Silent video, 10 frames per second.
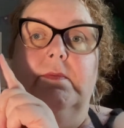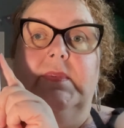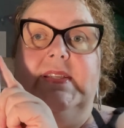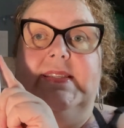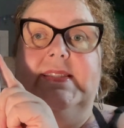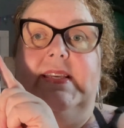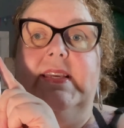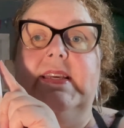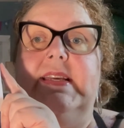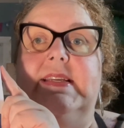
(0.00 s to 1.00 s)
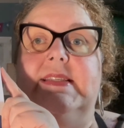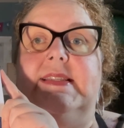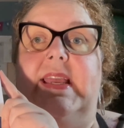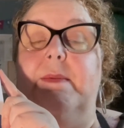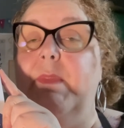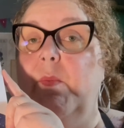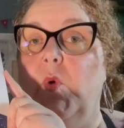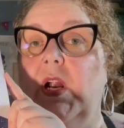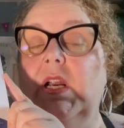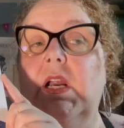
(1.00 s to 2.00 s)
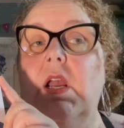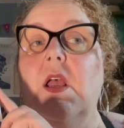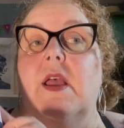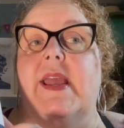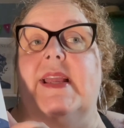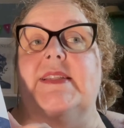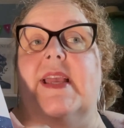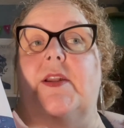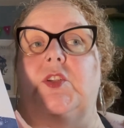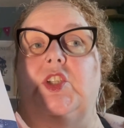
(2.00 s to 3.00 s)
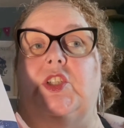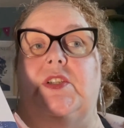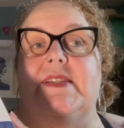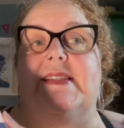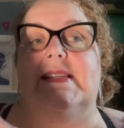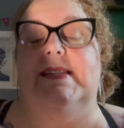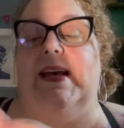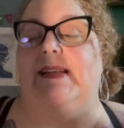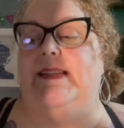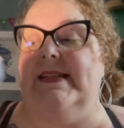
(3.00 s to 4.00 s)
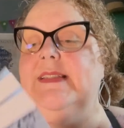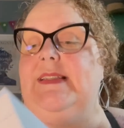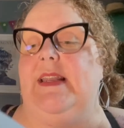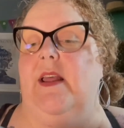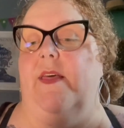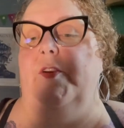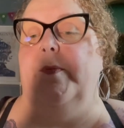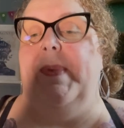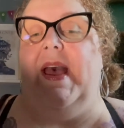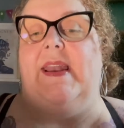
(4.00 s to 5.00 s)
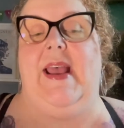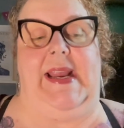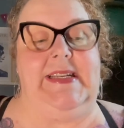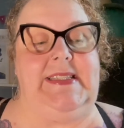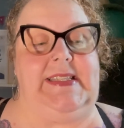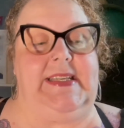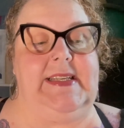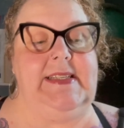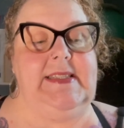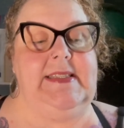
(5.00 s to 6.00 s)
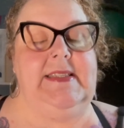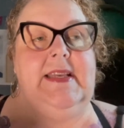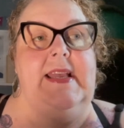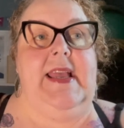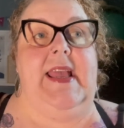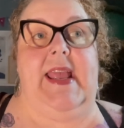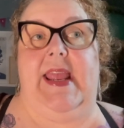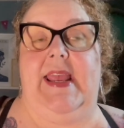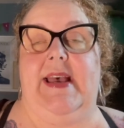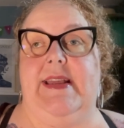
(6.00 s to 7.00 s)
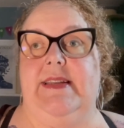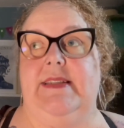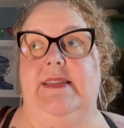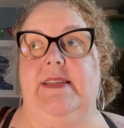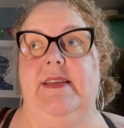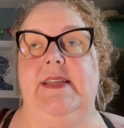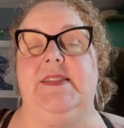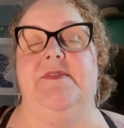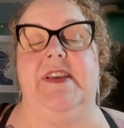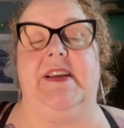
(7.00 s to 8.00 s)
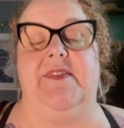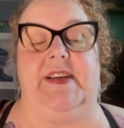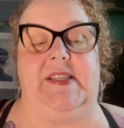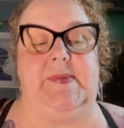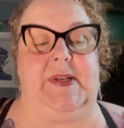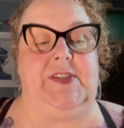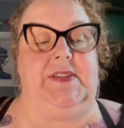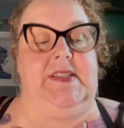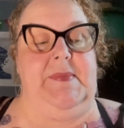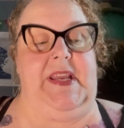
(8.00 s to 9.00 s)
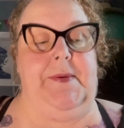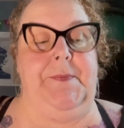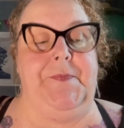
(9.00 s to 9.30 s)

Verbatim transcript: this is a is a memoir entitled Girls, Assassins, and Other Bad Ideas, and it's very, very special to me.